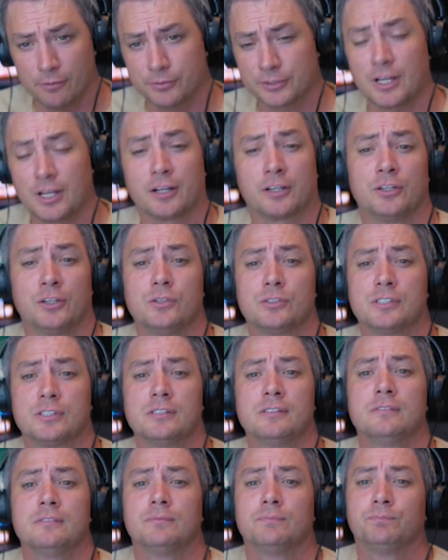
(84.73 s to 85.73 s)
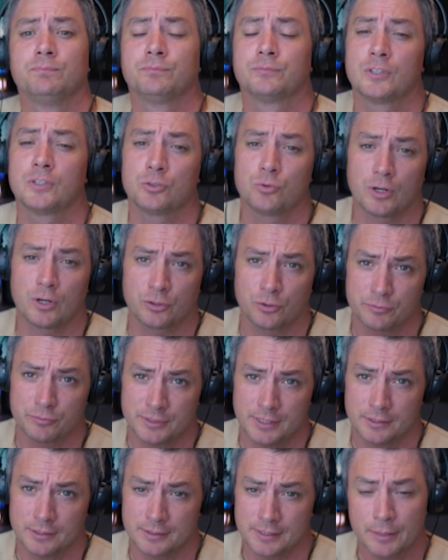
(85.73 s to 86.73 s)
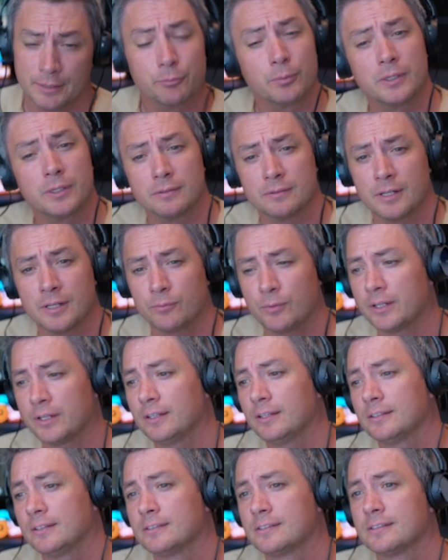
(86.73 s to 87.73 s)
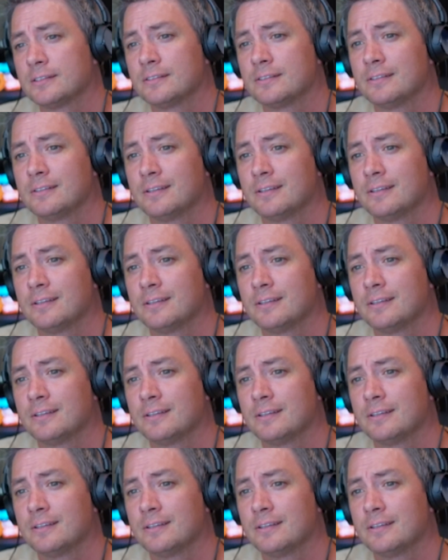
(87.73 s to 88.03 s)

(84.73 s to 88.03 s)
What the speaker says: Scott Knudson, Director of Sales Enablement at Rankings.